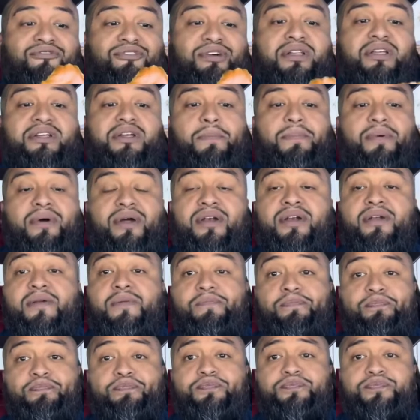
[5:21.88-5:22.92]
falling apart.
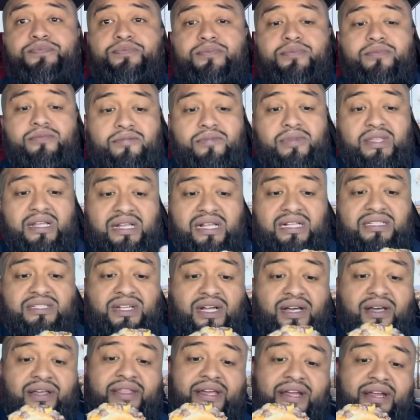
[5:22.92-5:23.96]
It's
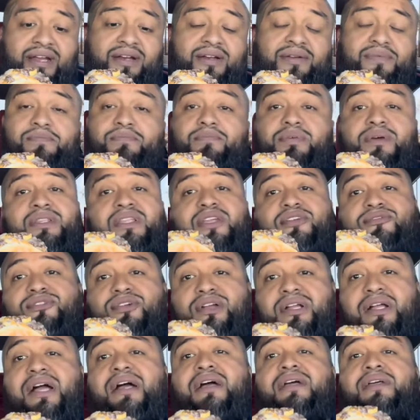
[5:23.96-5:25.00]
all there, but they
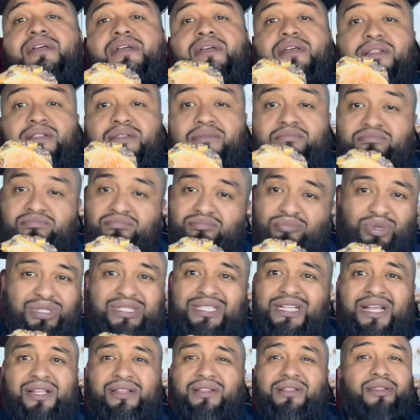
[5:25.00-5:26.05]
forgot. Once
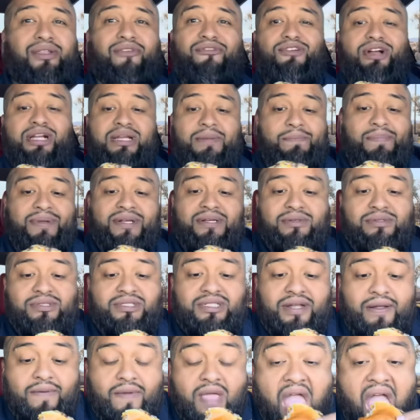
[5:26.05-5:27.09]
again, the fucking pickles,
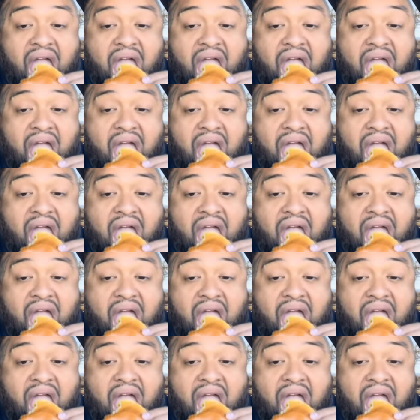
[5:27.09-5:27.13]
eh?